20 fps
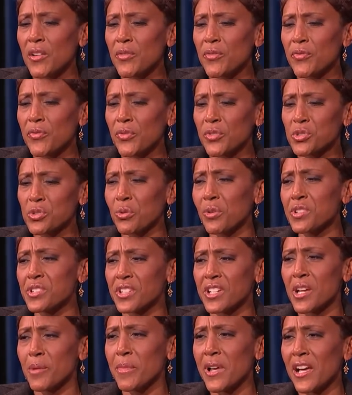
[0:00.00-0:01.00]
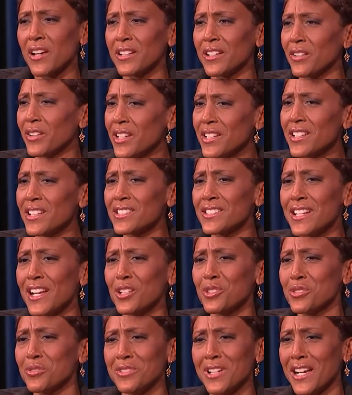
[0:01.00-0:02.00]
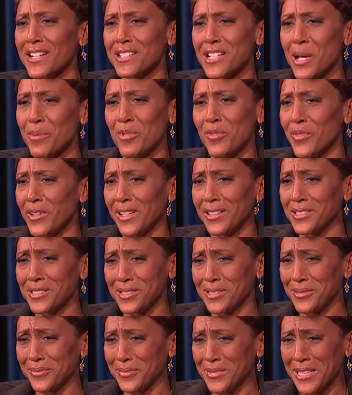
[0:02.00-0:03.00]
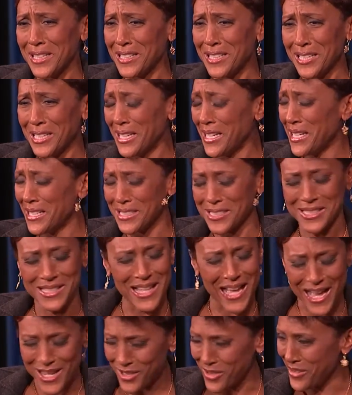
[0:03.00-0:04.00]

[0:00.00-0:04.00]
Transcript: for George to come out here, he does not do nighttime events. He does not do